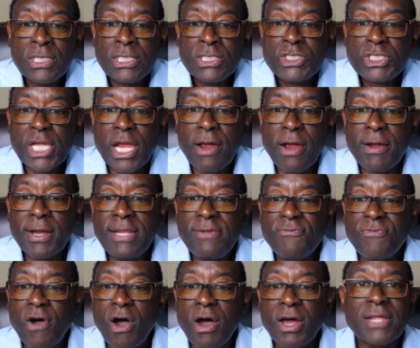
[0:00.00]
Charity
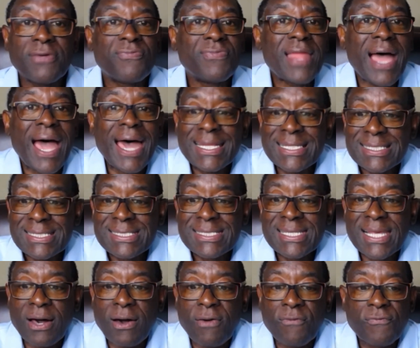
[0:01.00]
vaunteth not
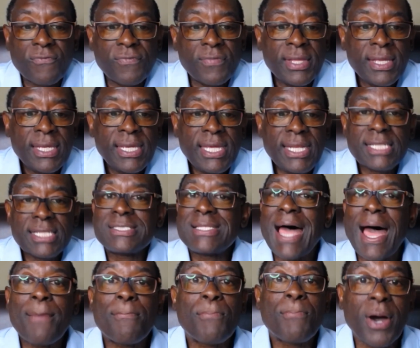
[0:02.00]
itself. It is
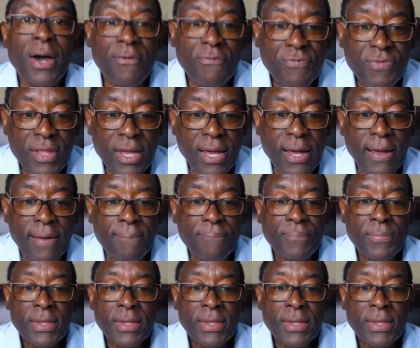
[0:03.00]
not puffed up.